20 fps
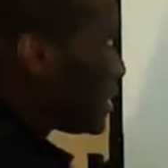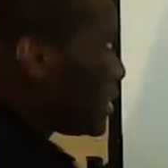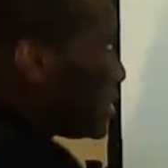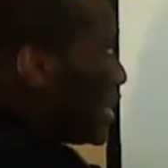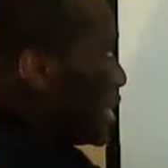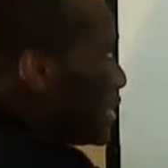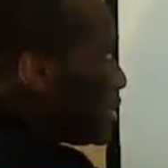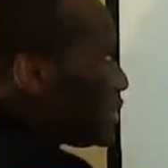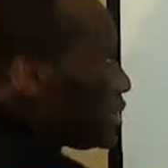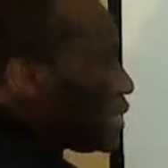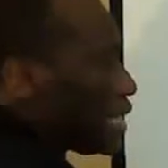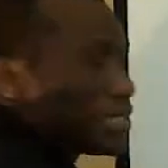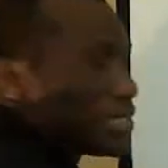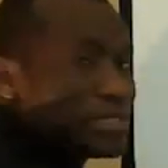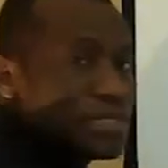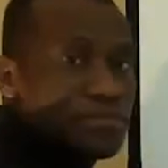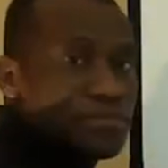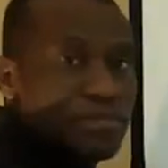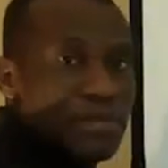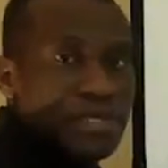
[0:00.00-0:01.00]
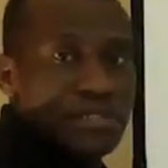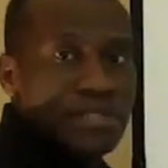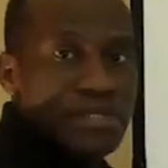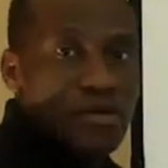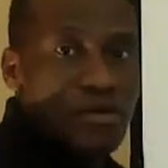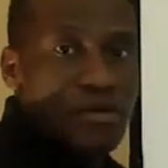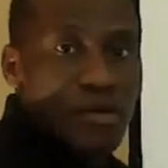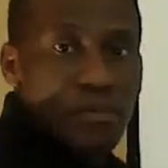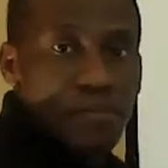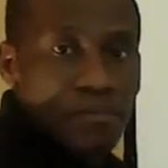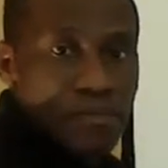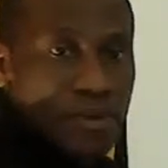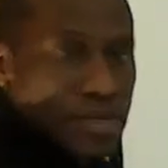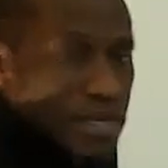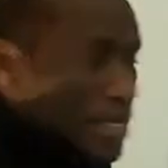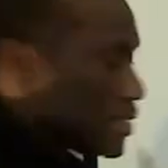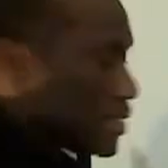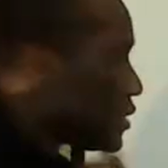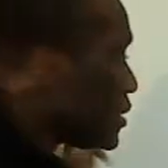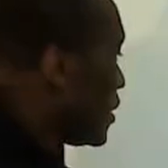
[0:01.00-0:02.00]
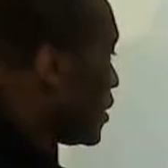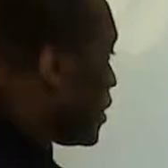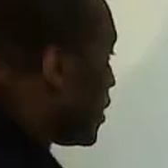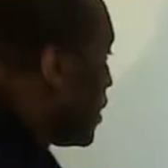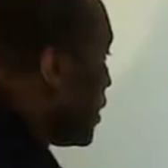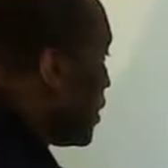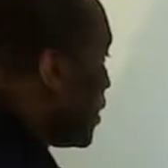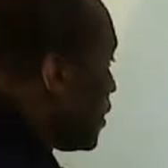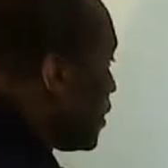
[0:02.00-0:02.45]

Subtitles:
the basic components here.